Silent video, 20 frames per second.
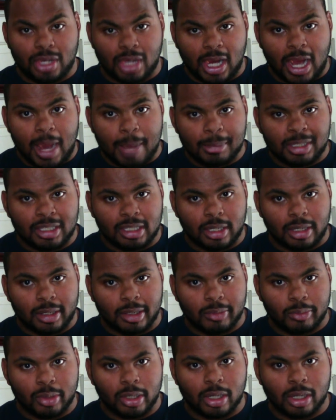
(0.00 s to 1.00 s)
and
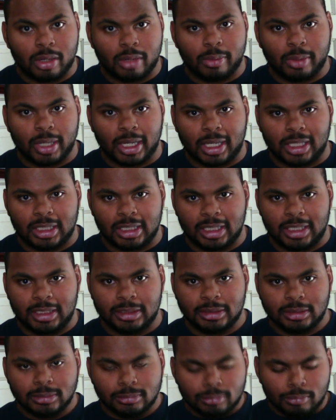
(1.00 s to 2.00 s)
commentary real quickly.
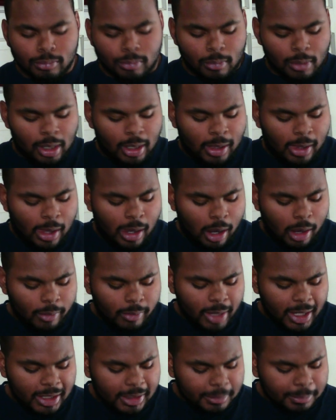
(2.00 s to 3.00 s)
All
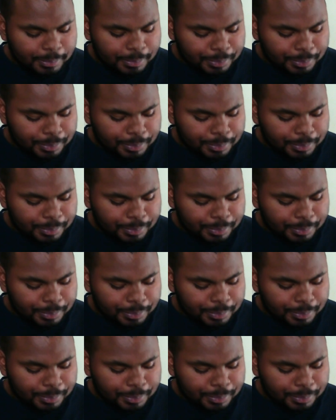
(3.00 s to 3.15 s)
right.